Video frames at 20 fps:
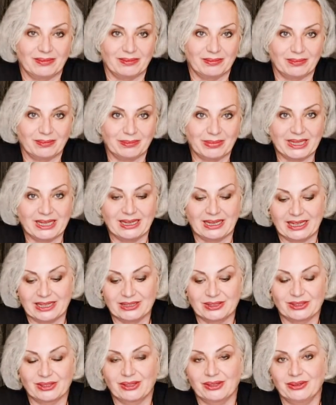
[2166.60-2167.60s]
big
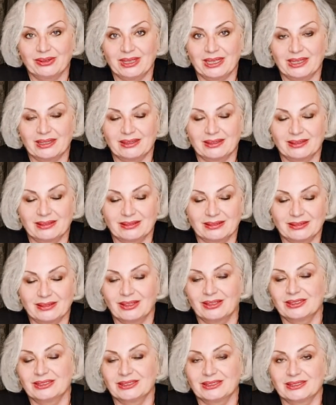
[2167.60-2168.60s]
letter and
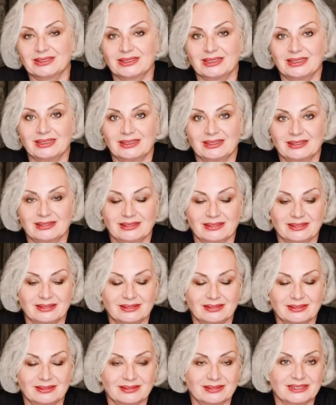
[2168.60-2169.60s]
dots and
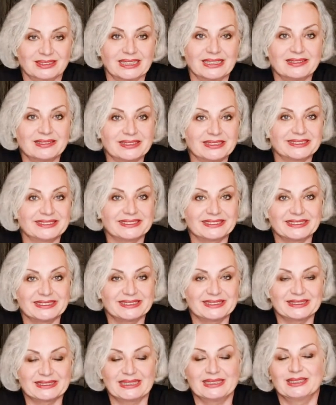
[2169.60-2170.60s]

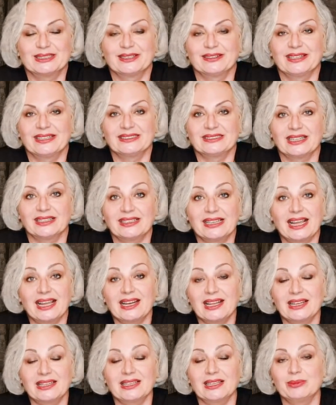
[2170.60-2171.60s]
sentences and things like that,
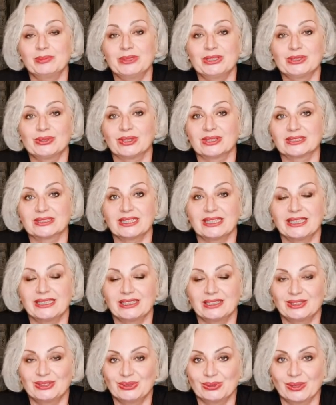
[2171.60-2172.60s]
and then we translate
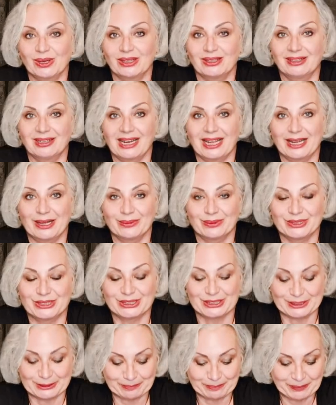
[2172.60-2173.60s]
it to other
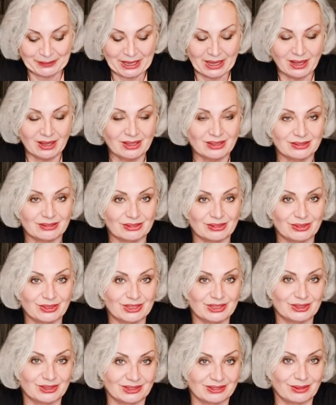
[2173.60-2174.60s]
languages. So
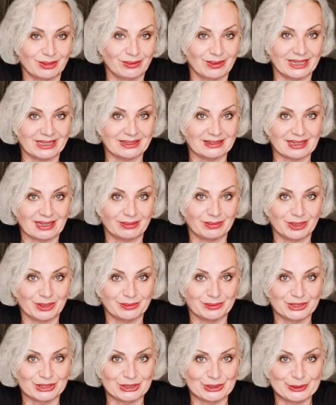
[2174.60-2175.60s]
it's quite time
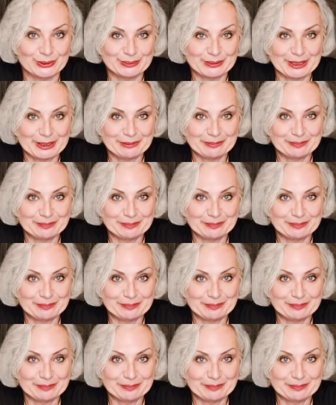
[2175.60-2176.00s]
consuming